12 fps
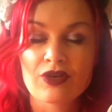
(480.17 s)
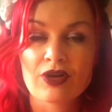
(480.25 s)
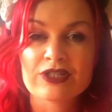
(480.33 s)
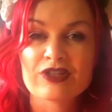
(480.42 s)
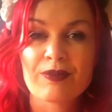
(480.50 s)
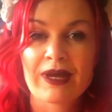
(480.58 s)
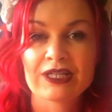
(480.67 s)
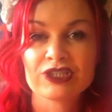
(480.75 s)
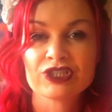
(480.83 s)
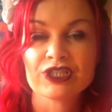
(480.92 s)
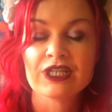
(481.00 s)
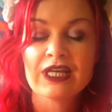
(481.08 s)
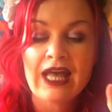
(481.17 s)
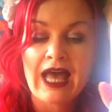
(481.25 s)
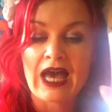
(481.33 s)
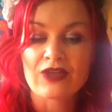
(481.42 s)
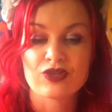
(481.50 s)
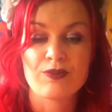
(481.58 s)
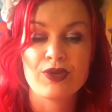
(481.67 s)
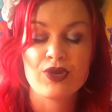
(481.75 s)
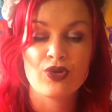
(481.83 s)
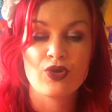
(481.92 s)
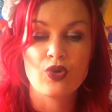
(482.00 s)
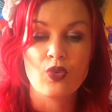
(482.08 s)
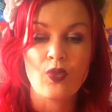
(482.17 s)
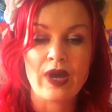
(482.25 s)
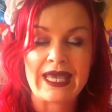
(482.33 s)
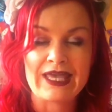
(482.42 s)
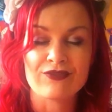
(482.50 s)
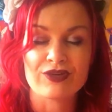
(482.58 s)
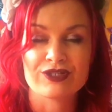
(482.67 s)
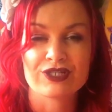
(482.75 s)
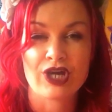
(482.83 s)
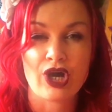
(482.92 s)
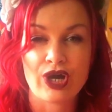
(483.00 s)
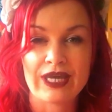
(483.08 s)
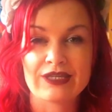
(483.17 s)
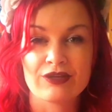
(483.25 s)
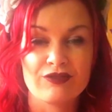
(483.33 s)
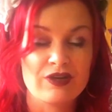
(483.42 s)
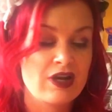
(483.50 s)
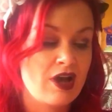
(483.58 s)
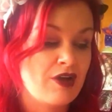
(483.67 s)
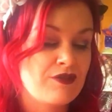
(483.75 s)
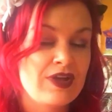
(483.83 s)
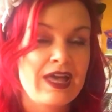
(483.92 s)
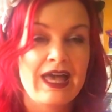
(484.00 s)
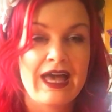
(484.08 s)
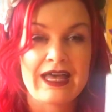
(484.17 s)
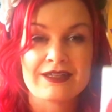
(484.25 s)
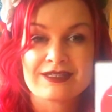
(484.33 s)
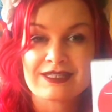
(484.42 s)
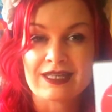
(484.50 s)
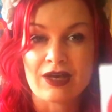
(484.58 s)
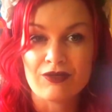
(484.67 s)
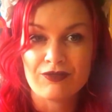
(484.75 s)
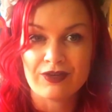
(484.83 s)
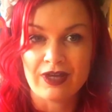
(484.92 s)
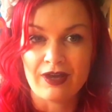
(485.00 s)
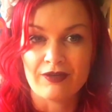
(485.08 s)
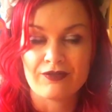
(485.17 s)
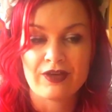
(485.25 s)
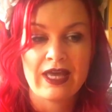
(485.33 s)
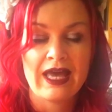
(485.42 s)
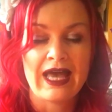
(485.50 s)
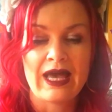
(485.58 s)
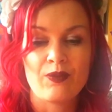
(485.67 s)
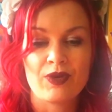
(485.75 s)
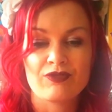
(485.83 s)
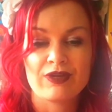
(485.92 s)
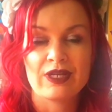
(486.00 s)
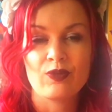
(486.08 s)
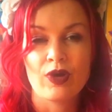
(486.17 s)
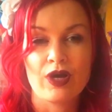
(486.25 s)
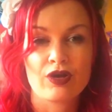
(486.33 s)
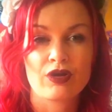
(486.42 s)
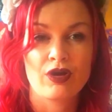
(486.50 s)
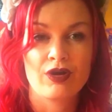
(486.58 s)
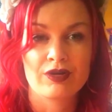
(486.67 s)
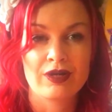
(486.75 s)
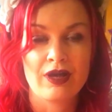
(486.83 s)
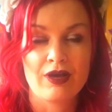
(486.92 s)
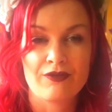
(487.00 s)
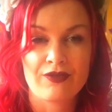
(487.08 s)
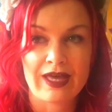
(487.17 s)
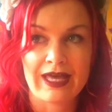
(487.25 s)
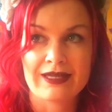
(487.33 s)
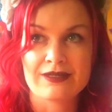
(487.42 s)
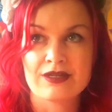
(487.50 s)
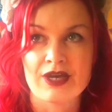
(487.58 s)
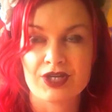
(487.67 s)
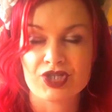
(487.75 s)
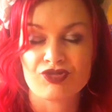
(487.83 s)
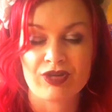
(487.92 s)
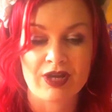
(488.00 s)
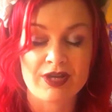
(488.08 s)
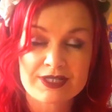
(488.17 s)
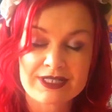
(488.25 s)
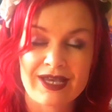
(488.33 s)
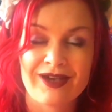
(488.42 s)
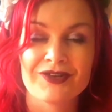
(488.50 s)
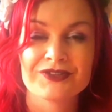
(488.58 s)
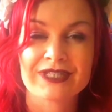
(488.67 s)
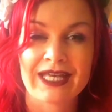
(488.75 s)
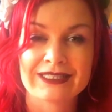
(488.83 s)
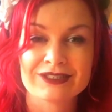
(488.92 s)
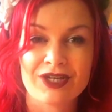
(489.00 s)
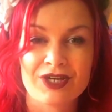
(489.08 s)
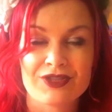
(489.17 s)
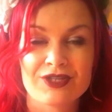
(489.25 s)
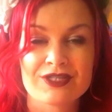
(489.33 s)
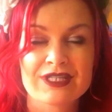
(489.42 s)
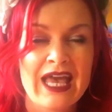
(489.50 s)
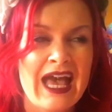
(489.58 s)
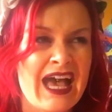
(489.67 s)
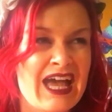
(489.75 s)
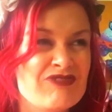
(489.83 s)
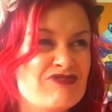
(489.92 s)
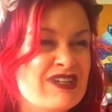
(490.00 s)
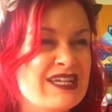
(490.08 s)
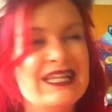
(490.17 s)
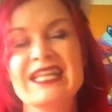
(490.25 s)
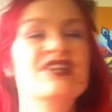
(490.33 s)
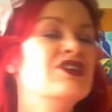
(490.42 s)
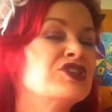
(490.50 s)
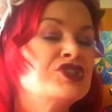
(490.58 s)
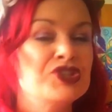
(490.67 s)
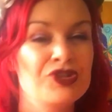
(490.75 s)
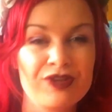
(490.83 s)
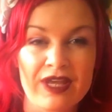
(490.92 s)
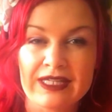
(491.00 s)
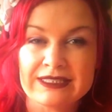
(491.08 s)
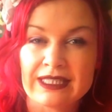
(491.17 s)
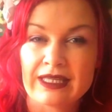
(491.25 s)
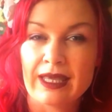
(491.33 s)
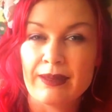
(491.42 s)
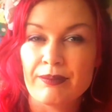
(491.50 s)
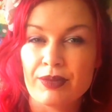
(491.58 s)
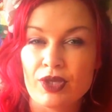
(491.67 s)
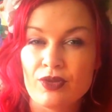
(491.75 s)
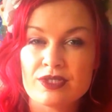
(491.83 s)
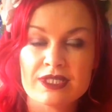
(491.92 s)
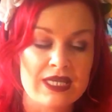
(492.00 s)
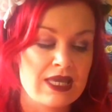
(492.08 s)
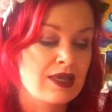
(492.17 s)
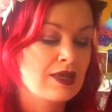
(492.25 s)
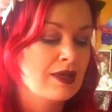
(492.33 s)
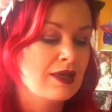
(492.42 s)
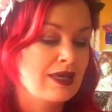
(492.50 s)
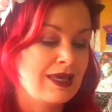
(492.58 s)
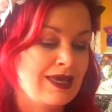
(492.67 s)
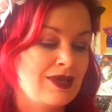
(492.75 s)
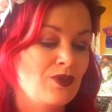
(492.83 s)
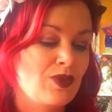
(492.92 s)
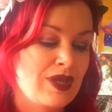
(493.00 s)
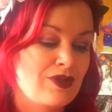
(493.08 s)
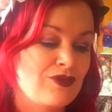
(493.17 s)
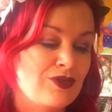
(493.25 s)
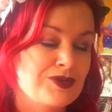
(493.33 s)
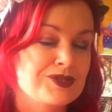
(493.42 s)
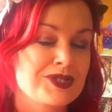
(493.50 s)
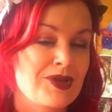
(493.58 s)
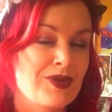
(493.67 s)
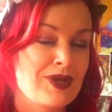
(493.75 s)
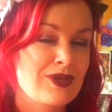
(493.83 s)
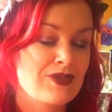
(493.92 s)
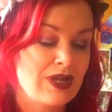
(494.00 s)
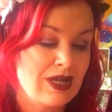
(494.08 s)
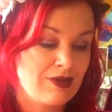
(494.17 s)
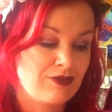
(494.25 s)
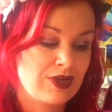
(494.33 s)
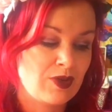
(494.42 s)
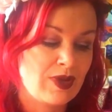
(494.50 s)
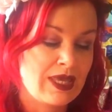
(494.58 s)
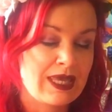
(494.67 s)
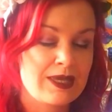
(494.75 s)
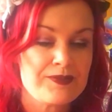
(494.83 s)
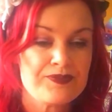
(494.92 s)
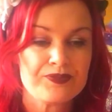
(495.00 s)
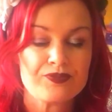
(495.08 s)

the goddess of passion, and the pure wave and tide of love and self love. And we really work on love and nurturing ourselves and others, and really luxuriating in beauty in week four. So, another lovely week.